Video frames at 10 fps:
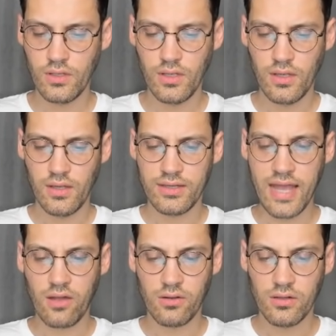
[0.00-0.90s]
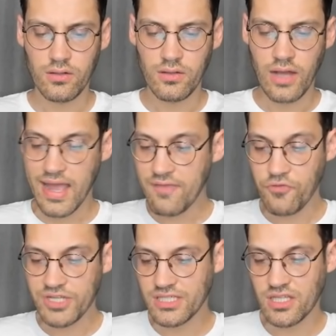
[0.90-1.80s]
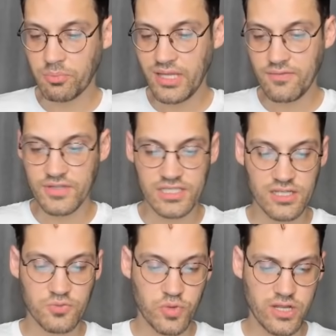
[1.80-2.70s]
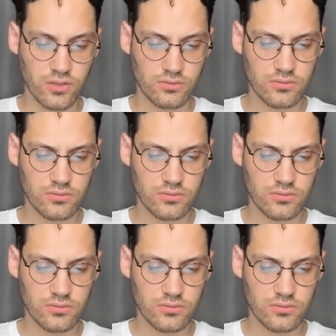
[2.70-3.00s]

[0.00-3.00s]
Now, I have reason to believe this is real.